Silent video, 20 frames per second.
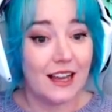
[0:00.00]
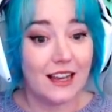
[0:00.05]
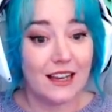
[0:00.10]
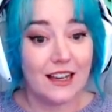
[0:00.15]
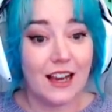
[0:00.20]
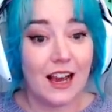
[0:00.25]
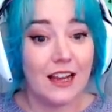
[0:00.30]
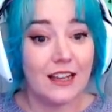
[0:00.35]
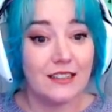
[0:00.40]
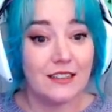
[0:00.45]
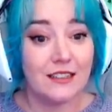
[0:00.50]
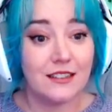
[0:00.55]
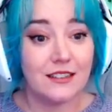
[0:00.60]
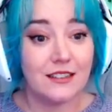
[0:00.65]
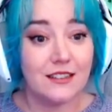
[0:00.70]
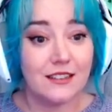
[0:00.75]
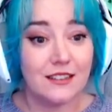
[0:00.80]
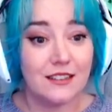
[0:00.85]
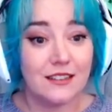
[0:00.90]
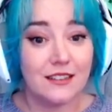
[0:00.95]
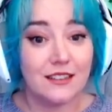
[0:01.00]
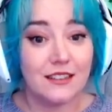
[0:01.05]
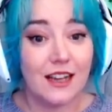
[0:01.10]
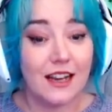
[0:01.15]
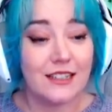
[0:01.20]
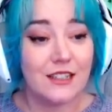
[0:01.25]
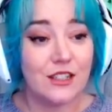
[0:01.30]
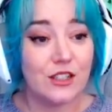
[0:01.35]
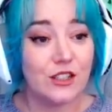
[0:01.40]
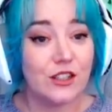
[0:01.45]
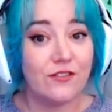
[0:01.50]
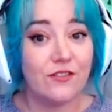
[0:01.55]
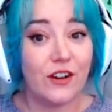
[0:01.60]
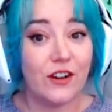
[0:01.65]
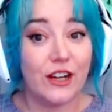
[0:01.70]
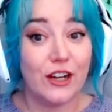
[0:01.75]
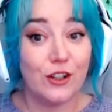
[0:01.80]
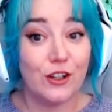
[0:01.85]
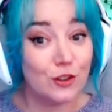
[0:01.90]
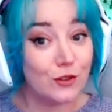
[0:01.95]
Guys, there's a
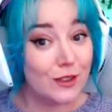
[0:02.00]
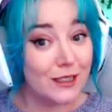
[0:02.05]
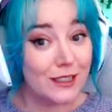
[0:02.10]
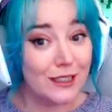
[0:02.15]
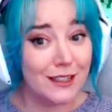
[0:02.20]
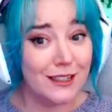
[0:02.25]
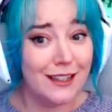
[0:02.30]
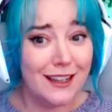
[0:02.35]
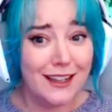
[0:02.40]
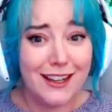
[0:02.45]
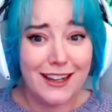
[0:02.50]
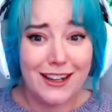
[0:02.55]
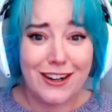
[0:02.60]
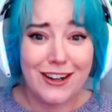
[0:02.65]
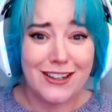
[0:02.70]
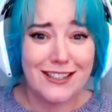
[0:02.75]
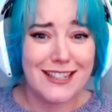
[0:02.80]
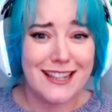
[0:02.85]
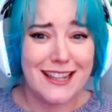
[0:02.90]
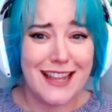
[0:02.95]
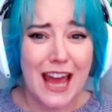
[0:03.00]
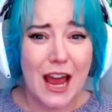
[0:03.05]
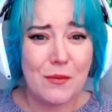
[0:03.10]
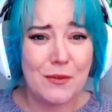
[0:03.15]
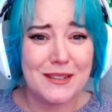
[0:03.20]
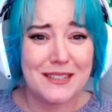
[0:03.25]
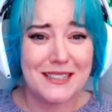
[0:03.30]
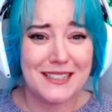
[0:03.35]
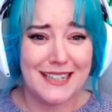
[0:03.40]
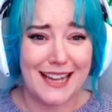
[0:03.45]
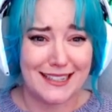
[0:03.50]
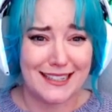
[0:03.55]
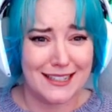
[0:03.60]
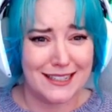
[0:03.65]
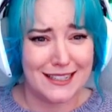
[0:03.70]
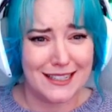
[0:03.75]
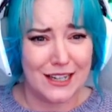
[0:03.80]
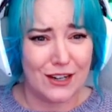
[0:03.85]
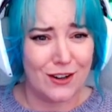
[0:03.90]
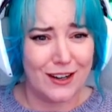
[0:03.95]
fire drill because that was
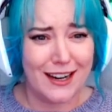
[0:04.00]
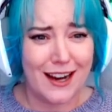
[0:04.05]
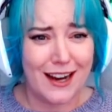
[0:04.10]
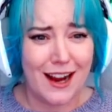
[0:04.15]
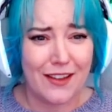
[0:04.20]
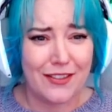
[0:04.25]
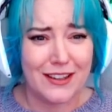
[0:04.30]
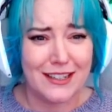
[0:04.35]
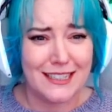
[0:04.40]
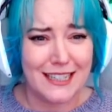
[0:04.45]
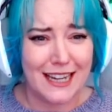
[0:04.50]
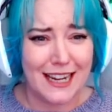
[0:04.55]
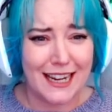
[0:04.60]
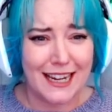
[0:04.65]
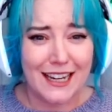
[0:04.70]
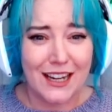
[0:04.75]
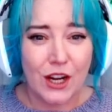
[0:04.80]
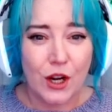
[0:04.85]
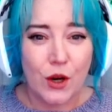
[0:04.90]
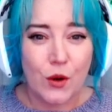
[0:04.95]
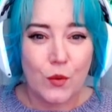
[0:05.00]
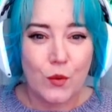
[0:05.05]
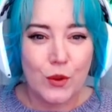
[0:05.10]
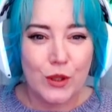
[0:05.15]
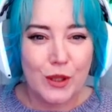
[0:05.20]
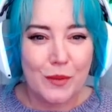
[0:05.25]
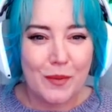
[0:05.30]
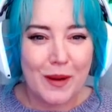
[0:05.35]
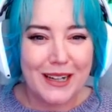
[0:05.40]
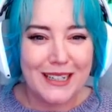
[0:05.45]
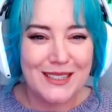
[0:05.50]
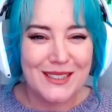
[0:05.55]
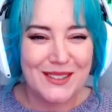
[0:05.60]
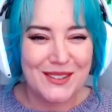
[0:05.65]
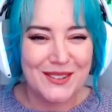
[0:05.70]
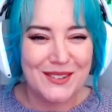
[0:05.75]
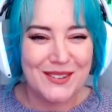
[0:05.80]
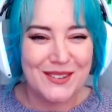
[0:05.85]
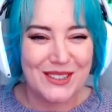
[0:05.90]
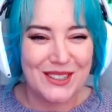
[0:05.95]
necessary on the day. Rule-abiding
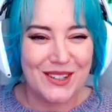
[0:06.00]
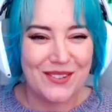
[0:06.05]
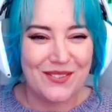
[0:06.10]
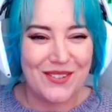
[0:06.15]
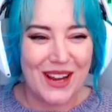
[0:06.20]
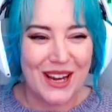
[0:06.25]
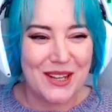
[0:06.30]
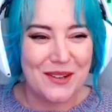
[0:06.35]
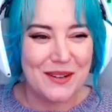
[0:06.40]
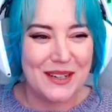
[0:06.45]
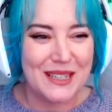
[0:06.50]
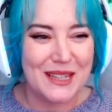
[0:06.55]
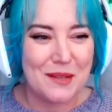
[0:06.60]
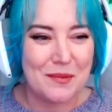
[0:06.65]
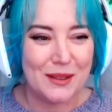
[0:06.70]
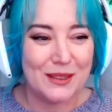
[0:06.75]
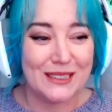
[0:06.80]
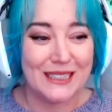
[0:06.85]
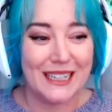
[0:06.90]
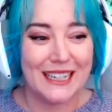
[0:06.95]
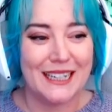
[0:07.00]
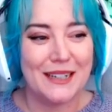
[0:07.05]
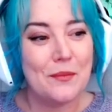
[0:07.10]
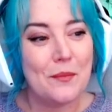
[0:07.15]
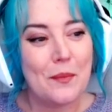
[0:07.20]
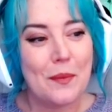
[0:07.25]
students should evacuate the building.